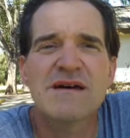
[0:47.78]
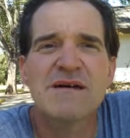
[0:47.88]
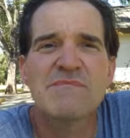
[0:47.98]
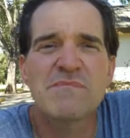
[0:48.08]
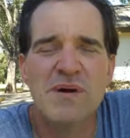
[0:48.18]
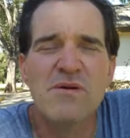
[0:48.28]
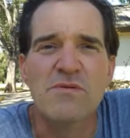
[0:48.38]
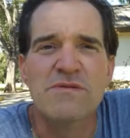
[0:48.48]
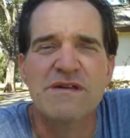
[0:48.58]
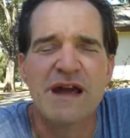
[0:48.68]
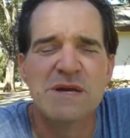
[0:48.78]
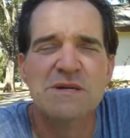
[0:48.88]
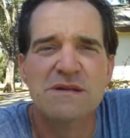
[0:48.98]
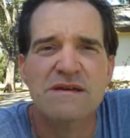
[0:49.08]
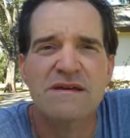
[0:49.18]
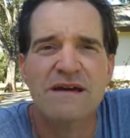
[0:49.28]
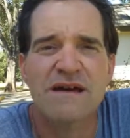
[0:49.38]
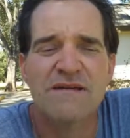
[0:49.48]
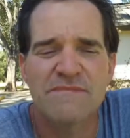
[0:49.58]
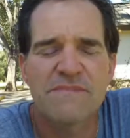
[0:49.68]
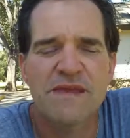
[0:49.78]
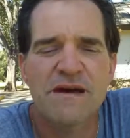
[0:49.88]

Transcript: Um, both, actually, uh-huh. yeah.